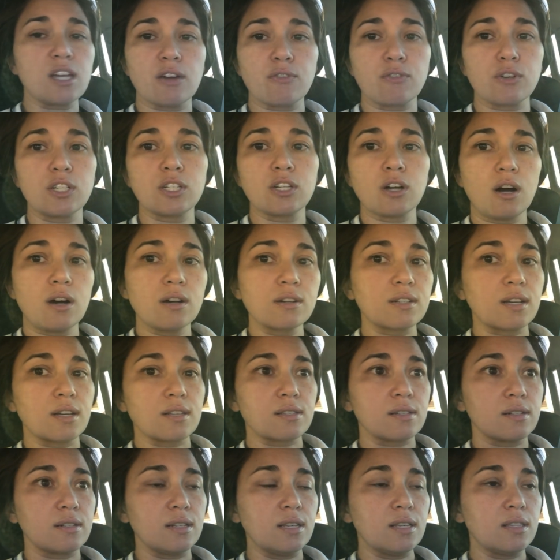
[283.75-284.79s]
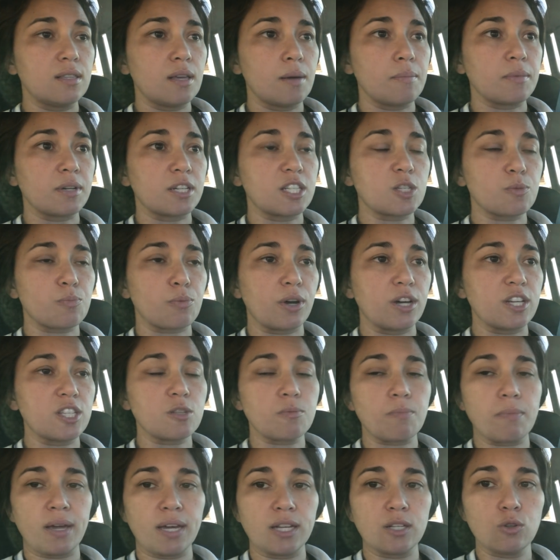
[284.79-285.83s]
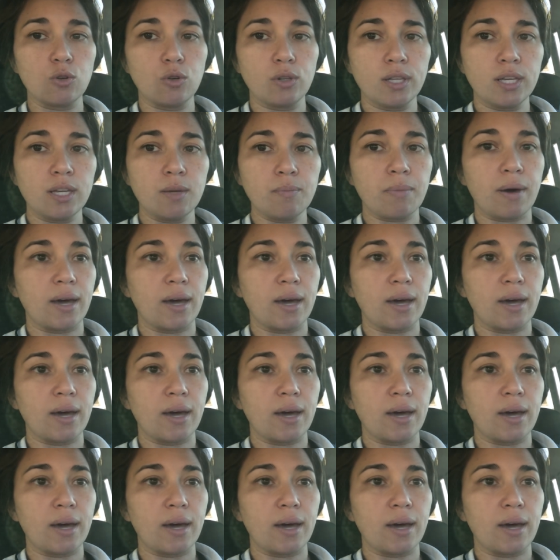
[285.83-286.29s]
Every dog doesn't need them expressed manually